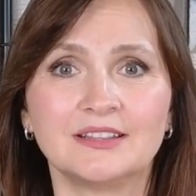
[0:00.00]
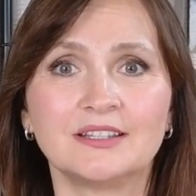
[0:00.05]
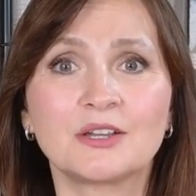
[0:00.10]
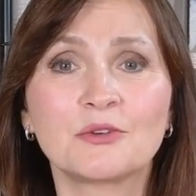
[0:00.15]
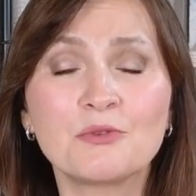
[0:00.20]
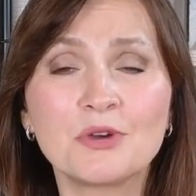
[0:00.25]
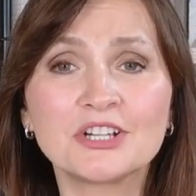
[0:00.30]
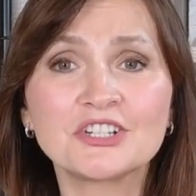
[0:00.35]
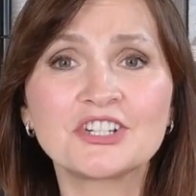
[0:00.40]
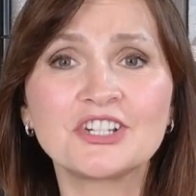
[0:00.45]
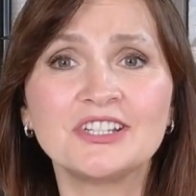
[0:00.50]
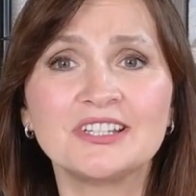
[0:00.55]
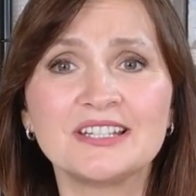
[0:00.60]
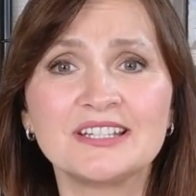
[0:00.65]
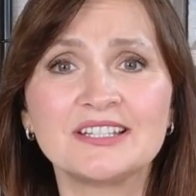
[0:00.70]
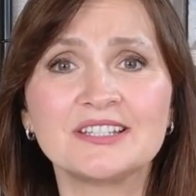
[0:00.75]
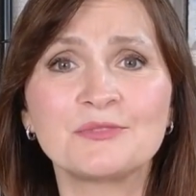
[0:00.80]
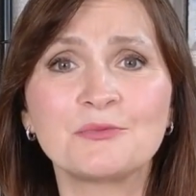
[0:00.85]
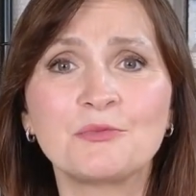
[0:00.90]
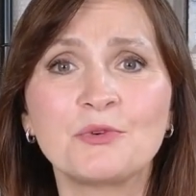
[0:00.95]
The question
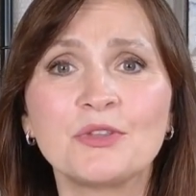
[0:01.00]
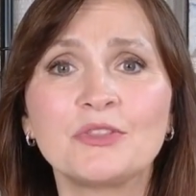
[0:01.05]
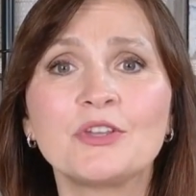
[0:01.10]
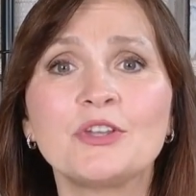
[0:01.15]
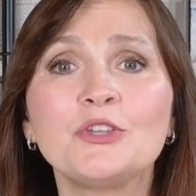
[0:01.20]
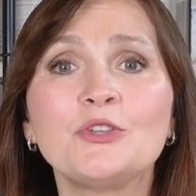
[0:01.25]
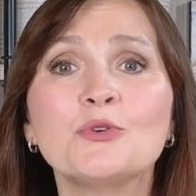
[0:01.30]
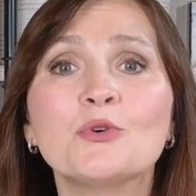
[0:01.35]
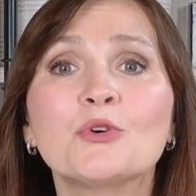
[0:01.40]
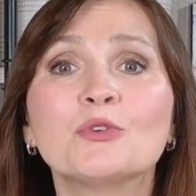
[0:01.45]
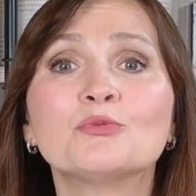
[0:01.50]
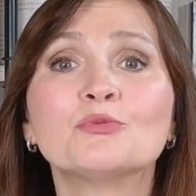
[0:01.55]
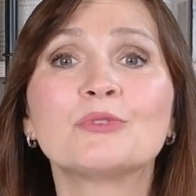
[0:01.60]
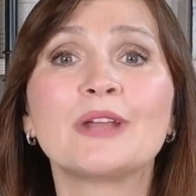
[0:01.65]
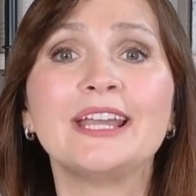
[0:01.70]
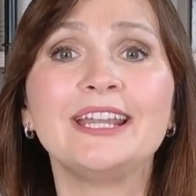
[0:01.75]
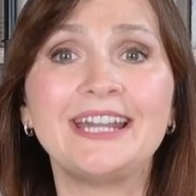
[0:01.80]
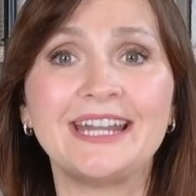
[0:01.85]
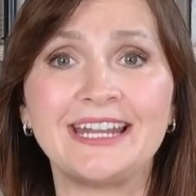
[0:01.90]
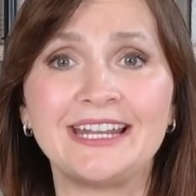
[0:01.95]
is whether you are
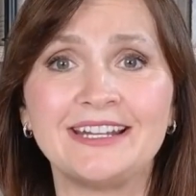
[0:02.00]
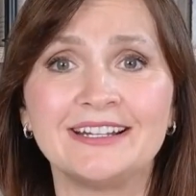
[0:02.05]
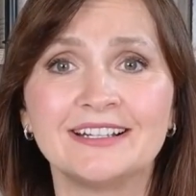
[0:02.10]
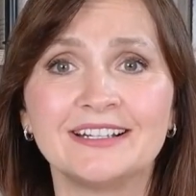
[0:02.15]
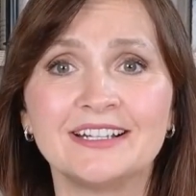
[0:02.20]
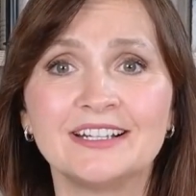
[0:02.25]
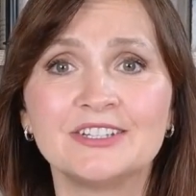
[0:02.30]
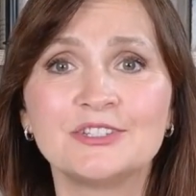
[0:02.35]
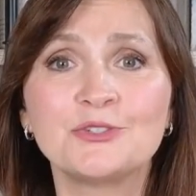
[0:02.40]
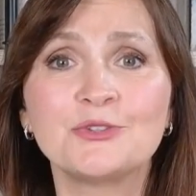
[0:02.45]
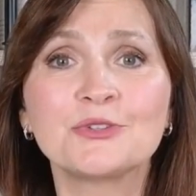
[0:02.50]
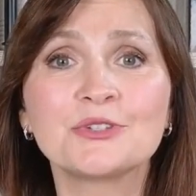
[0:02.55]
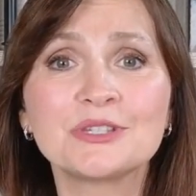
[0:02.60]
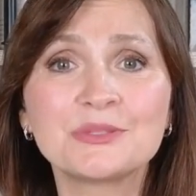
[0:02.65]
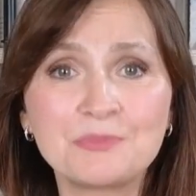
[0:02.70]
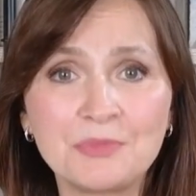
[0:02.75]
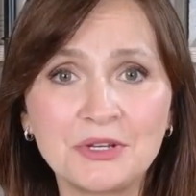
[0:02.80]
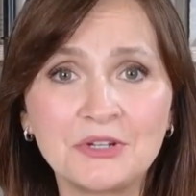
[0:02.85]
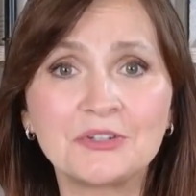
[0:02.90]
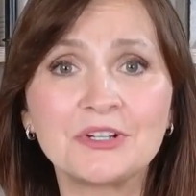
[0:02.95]
ready to
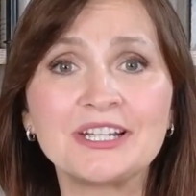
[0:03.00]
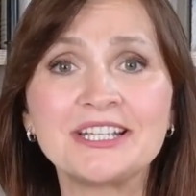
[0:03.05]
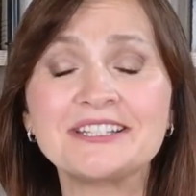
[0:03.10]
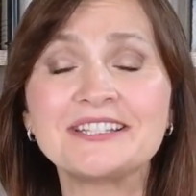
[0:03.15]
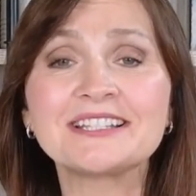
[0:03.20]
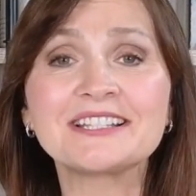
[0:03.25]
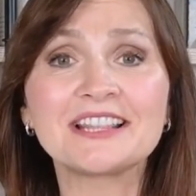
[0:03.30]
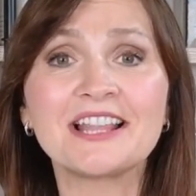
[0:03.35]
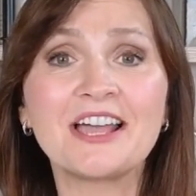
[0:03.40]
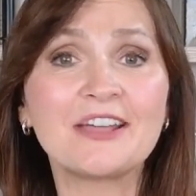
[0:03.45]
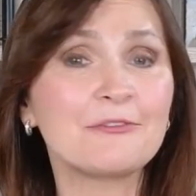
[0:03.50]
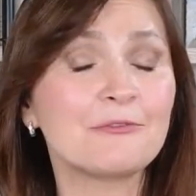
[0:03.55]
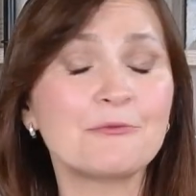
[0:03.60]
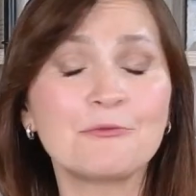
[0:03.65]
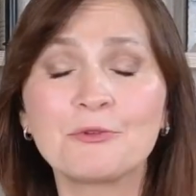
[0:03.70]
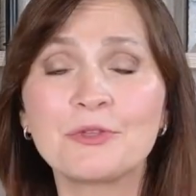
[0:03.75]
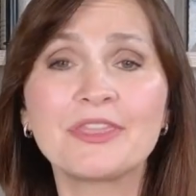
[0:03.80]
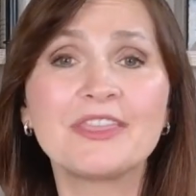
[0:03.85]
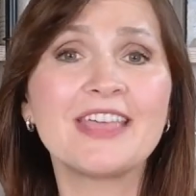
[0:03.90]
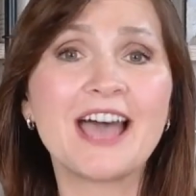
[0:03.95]
experience
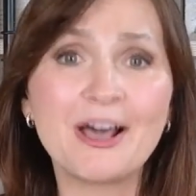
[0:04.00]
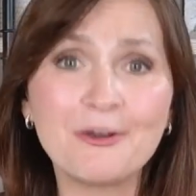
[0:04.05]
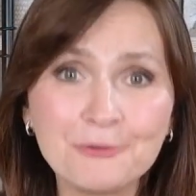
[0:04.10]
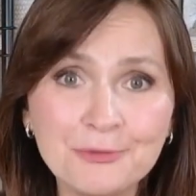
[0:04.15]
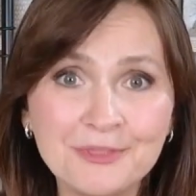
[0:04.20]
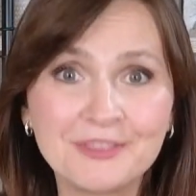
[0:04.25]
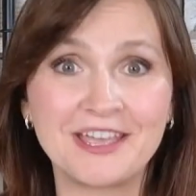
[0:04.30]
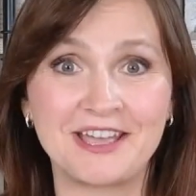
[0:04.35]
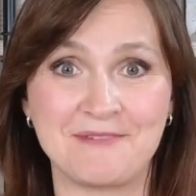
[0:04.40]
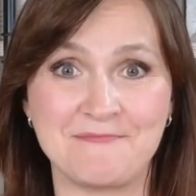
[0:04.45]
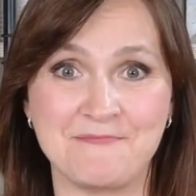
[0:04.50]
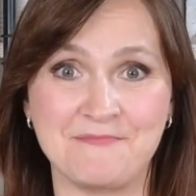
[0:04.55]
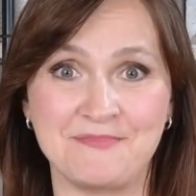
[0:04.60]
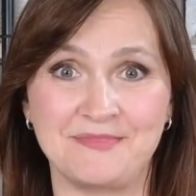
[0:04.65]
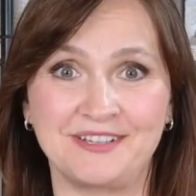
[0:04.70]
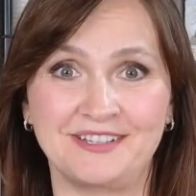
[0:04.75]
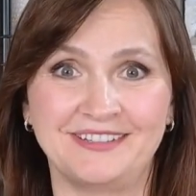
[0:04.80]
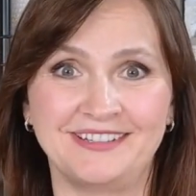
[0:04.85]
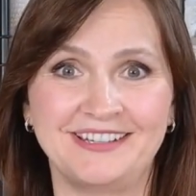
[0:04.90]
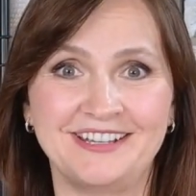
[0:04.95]
life without them,